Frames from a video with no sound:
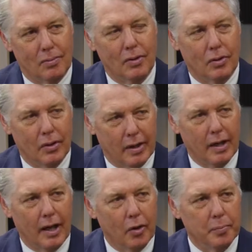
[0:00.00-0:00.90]
Well, good. And
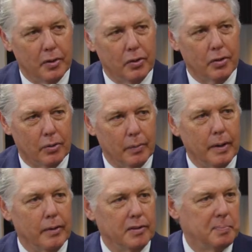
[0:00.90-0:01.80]
I hope that your
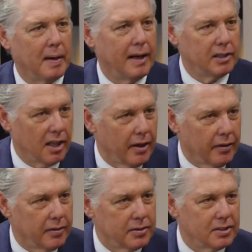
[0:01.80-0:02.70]
career inspires
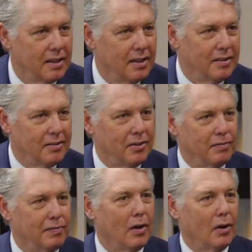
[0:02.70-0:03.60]
others to
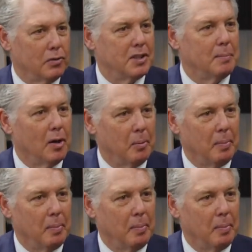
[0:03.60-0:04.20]
follow similar